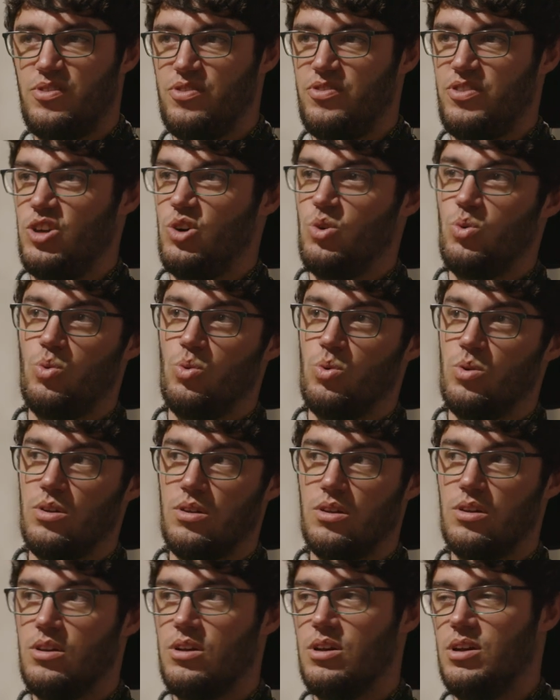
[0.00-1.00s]
fuel
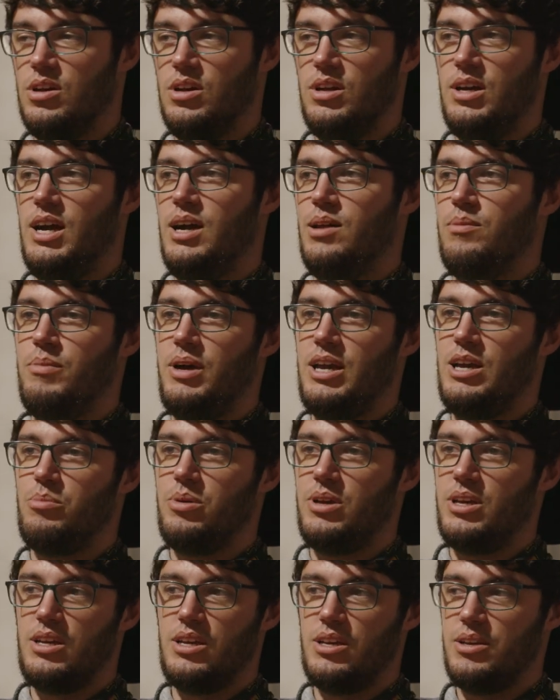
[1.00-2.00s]
and
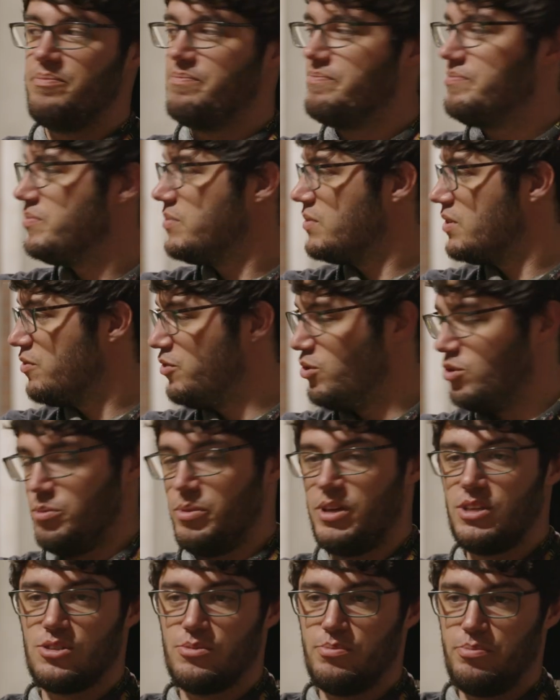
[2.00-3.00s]
maybe a few other
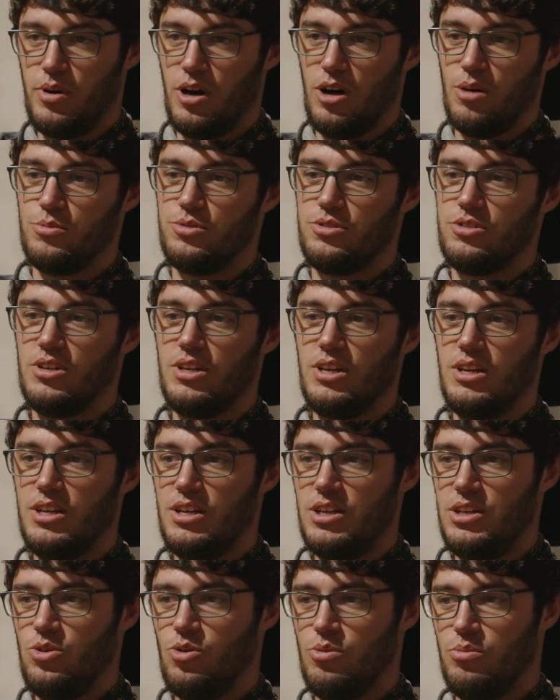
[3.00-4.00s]
bits and bobs,
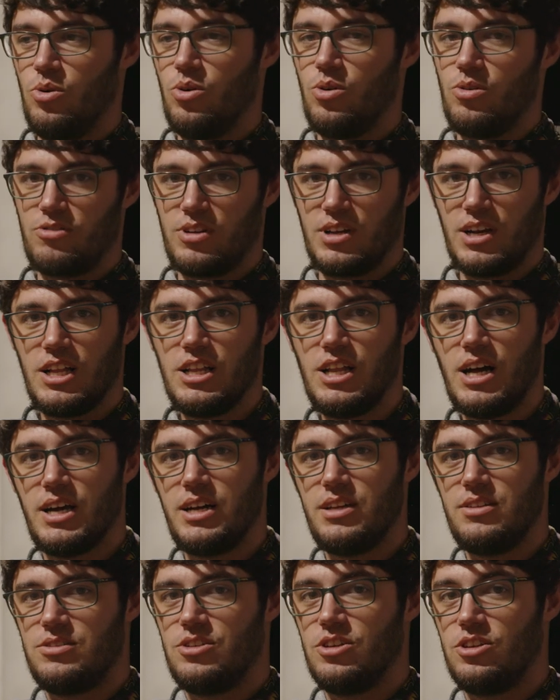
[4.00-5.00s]
you were more
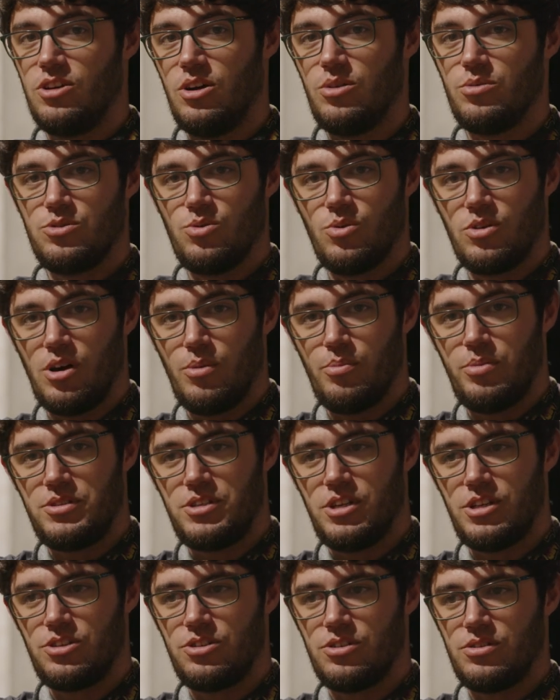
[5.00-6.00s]
inclined to go to a
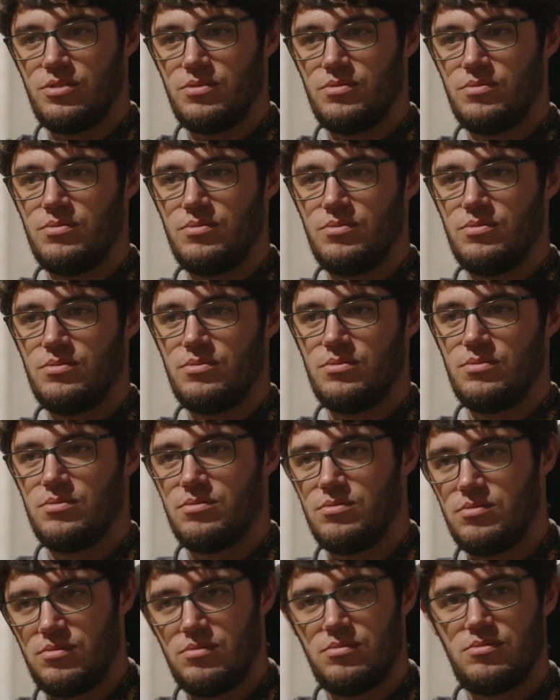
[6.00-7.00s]
competition
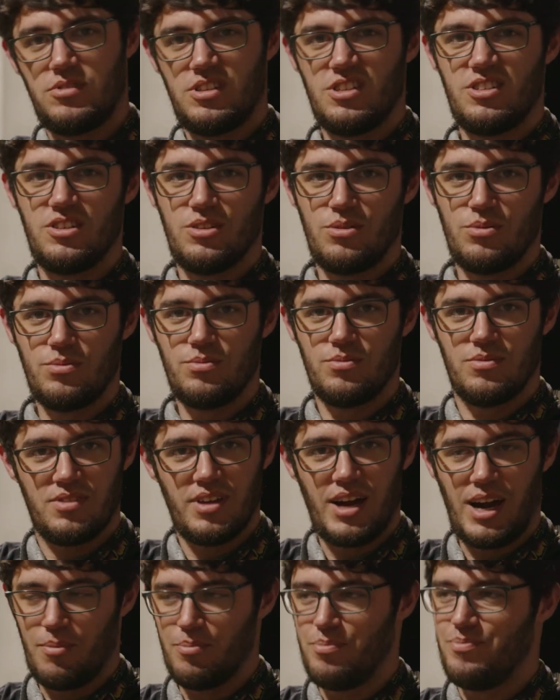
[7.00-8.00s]
to do
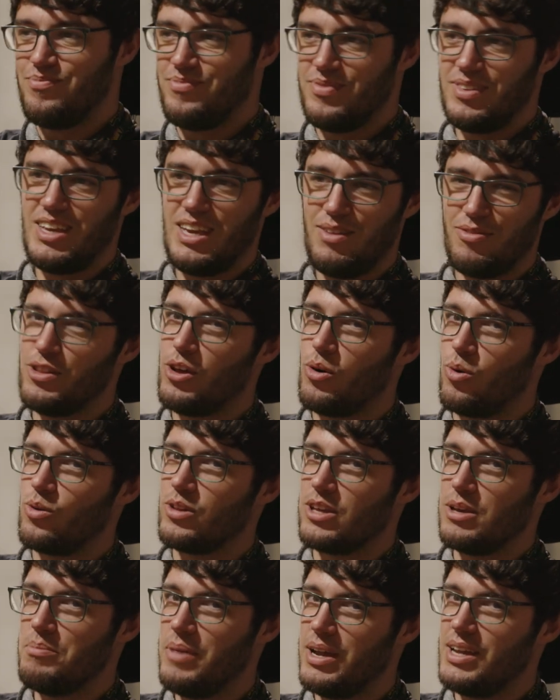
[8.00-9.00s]
that. Even though all
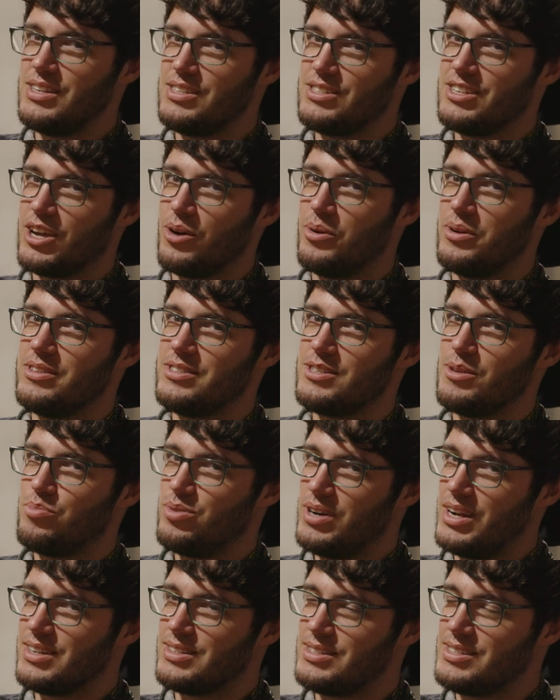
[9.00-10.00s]
your mates are going to
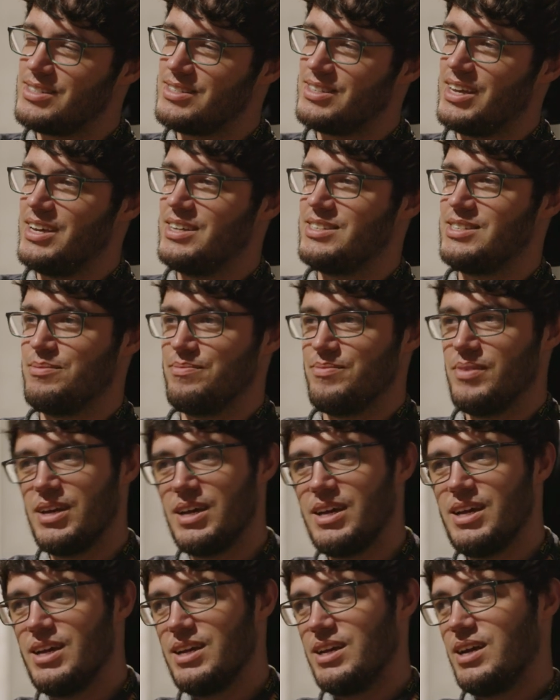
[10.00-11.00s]
practice days, it
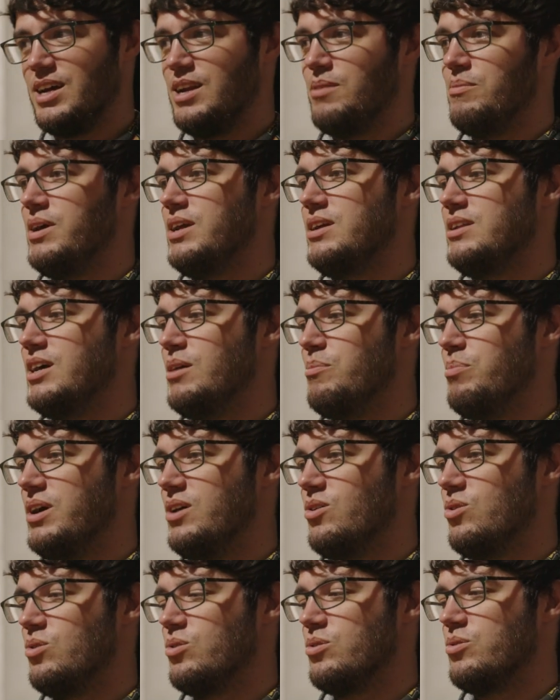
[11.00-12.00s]
kind of made it a bit
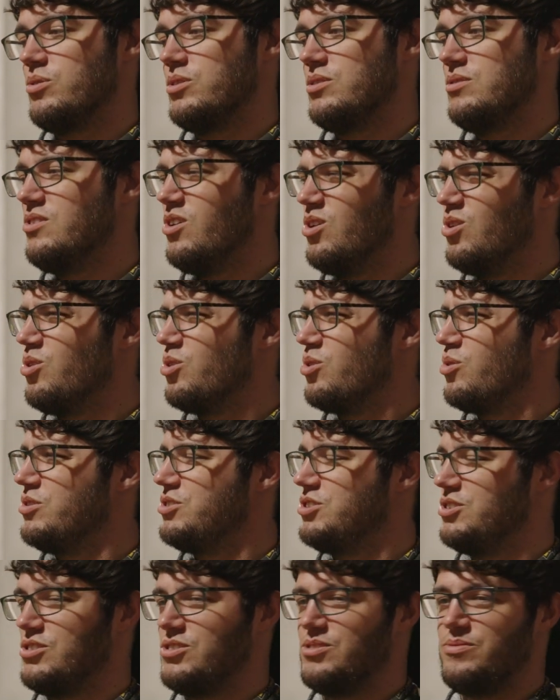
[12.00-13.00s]
awkward. Not awkward,
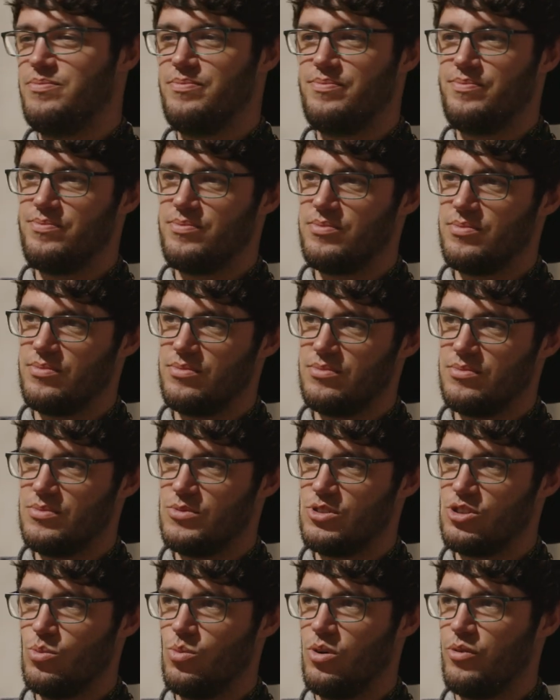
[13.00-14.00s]
just
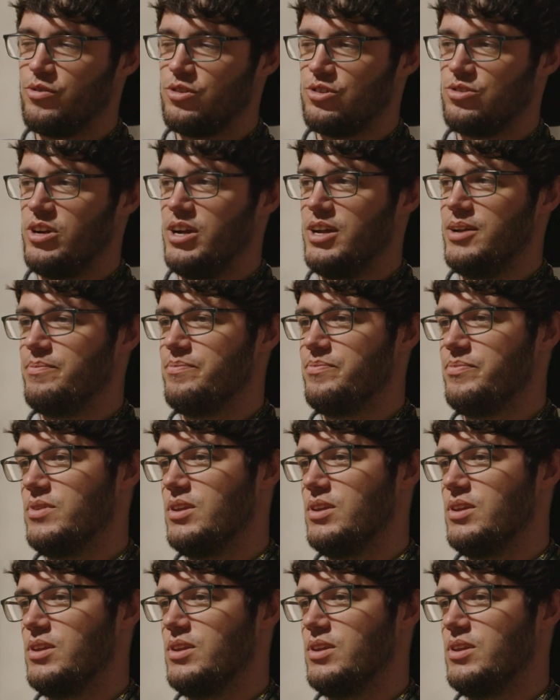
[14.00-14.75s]
somewhat frustrating.